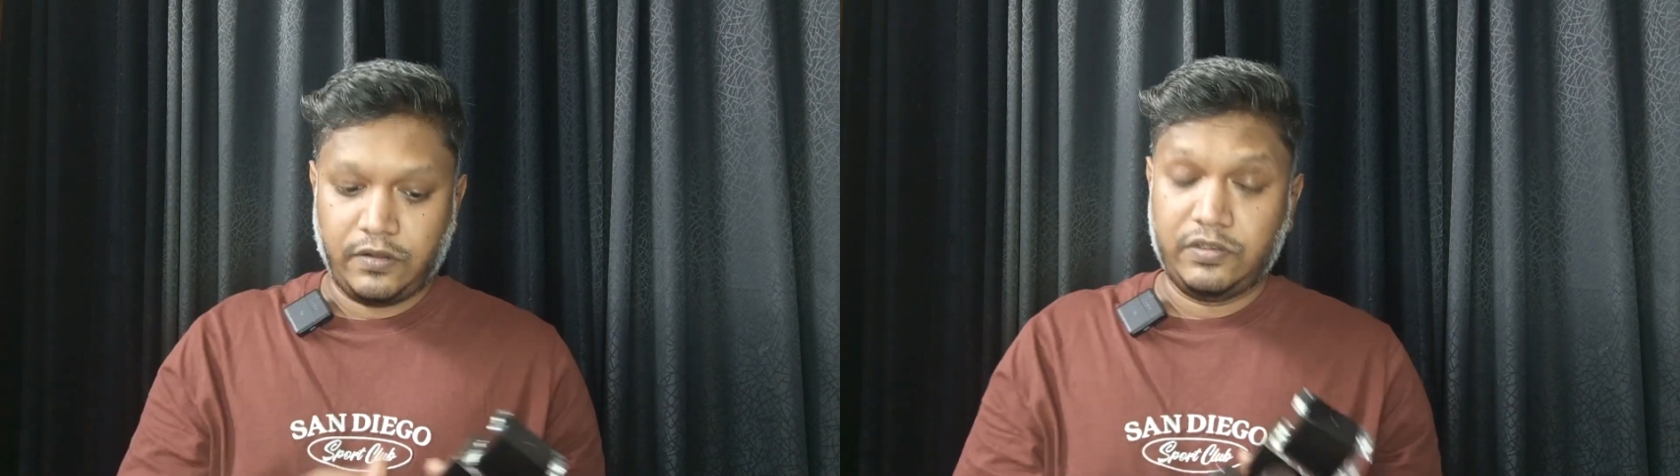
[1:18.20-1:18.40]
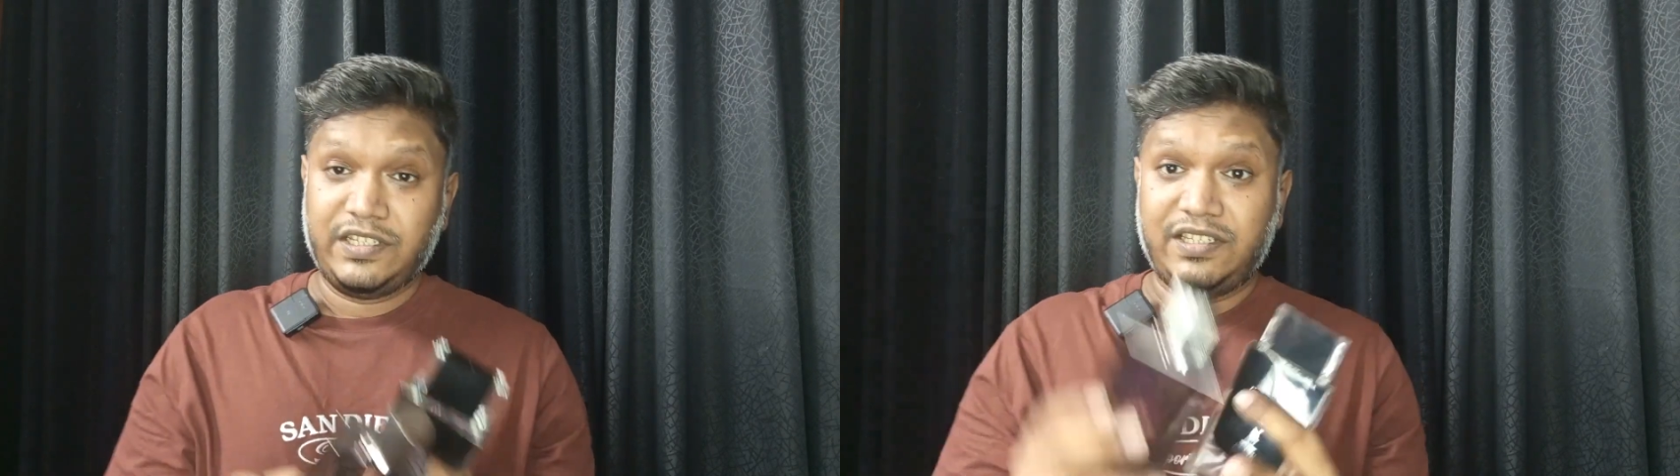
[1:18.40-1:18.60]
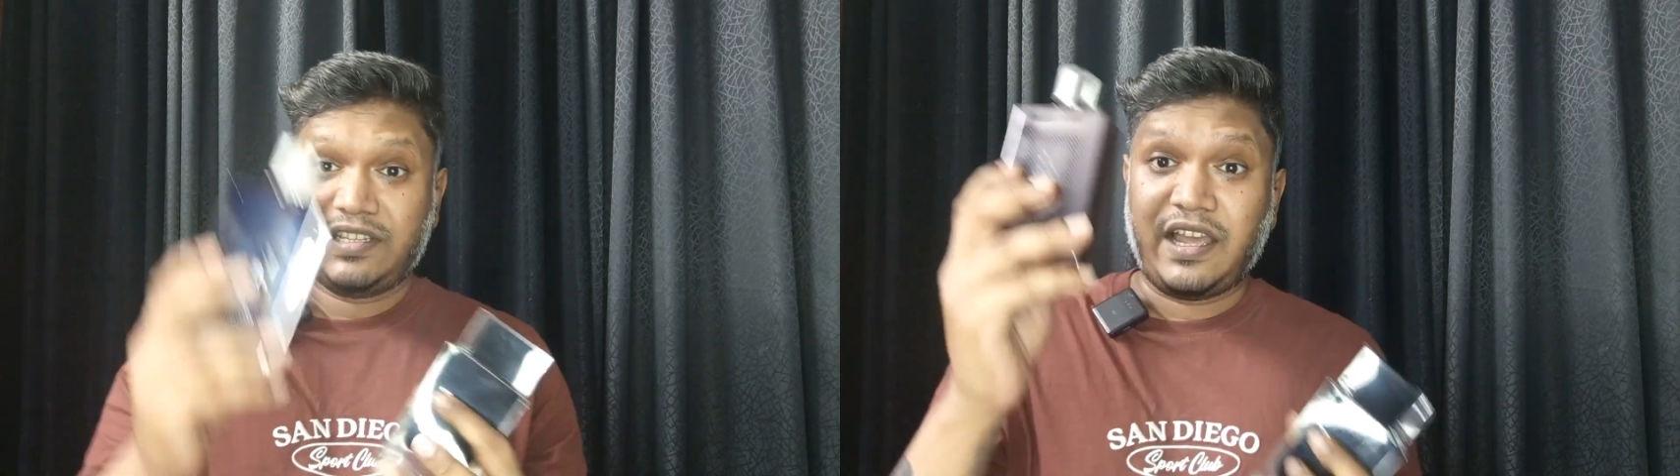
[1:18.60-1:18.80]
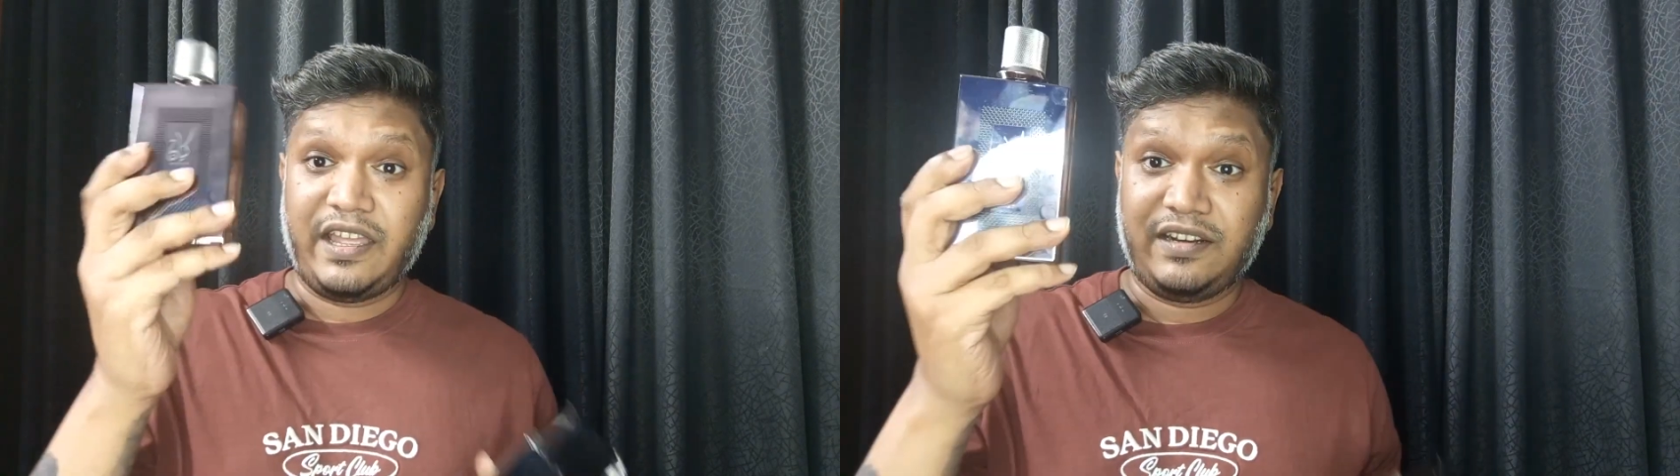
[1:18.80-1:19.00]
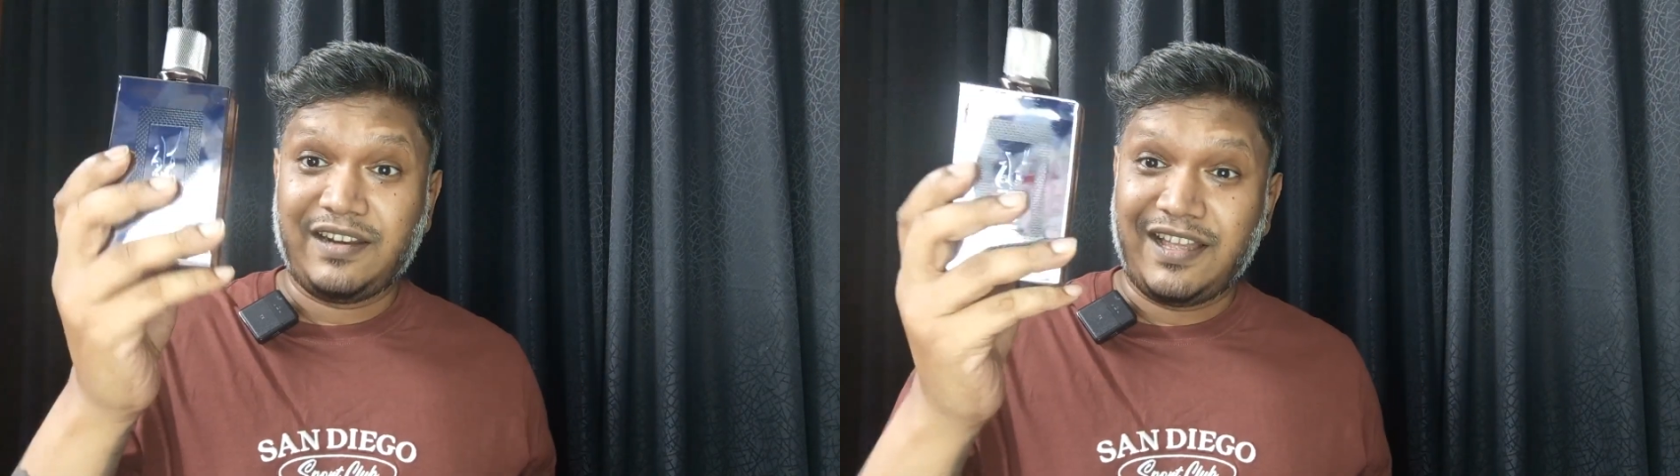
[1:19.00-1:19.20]
Oh, this is
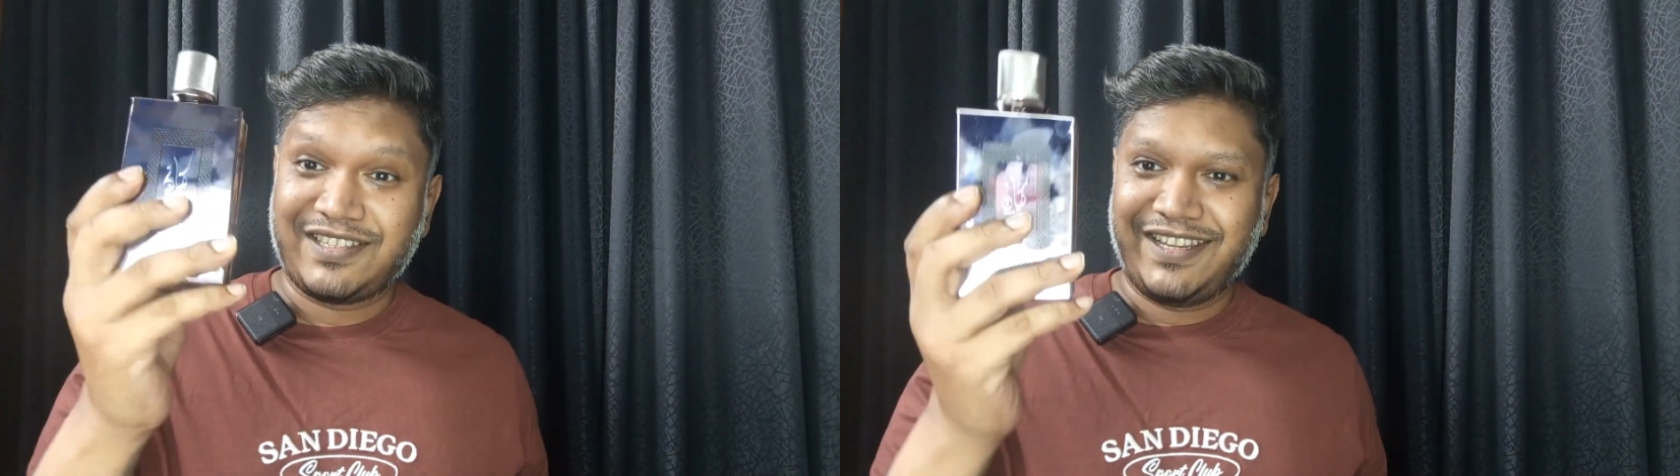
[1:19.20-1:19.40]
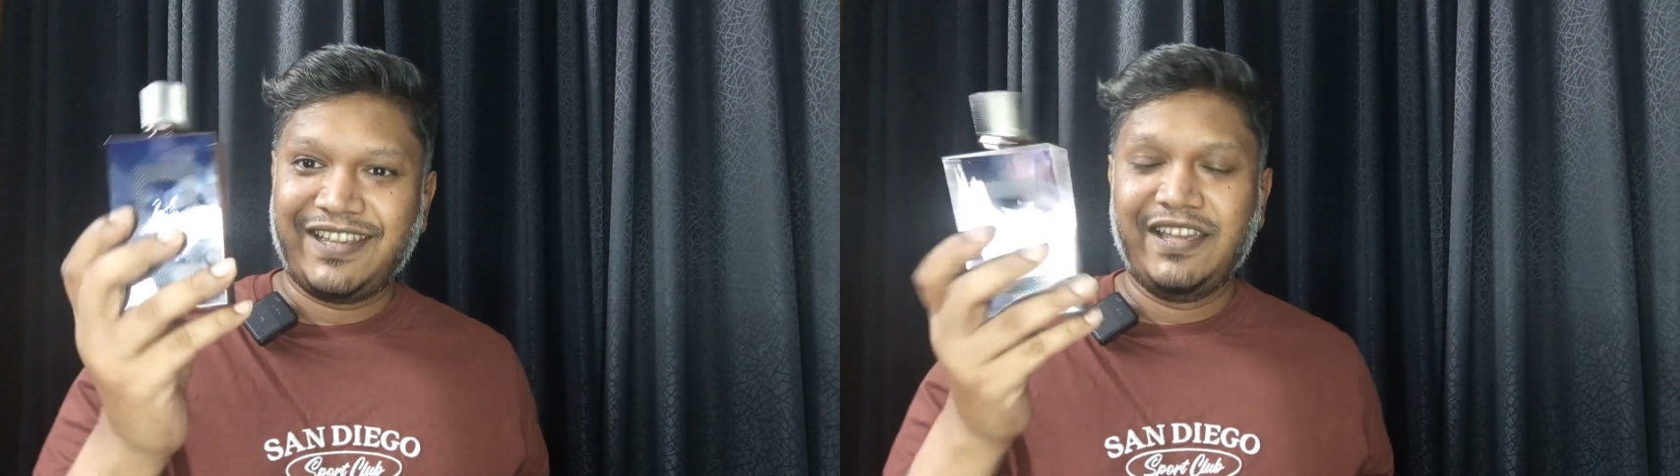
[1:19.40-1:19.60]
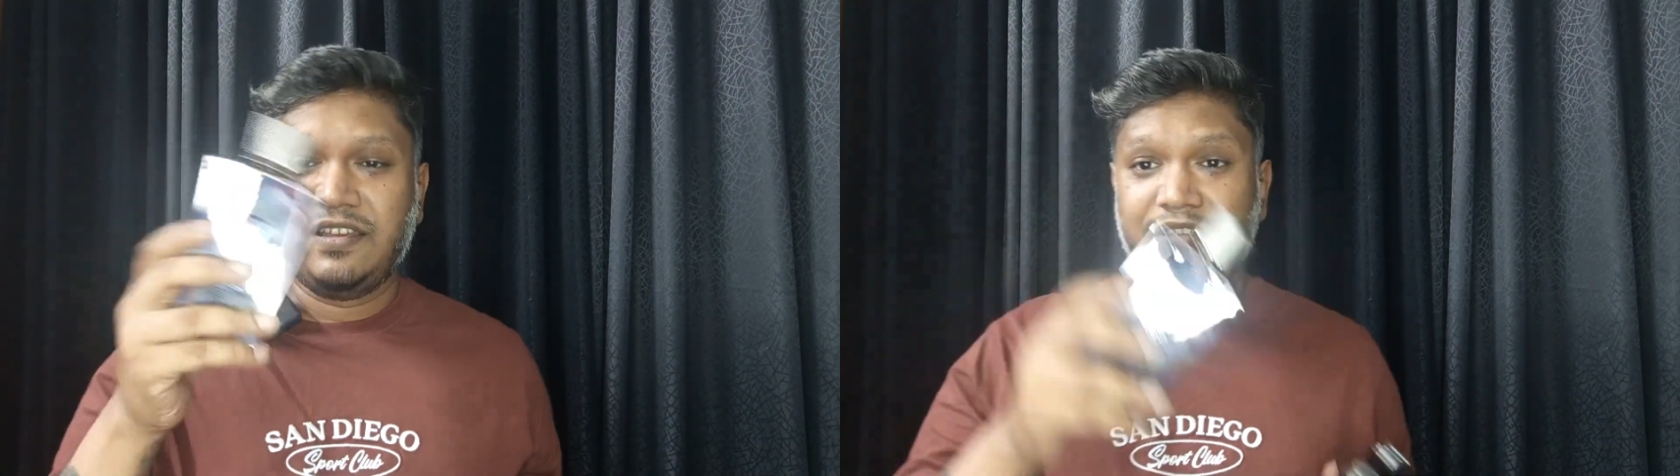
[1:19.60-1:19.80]
Kayaan Classic.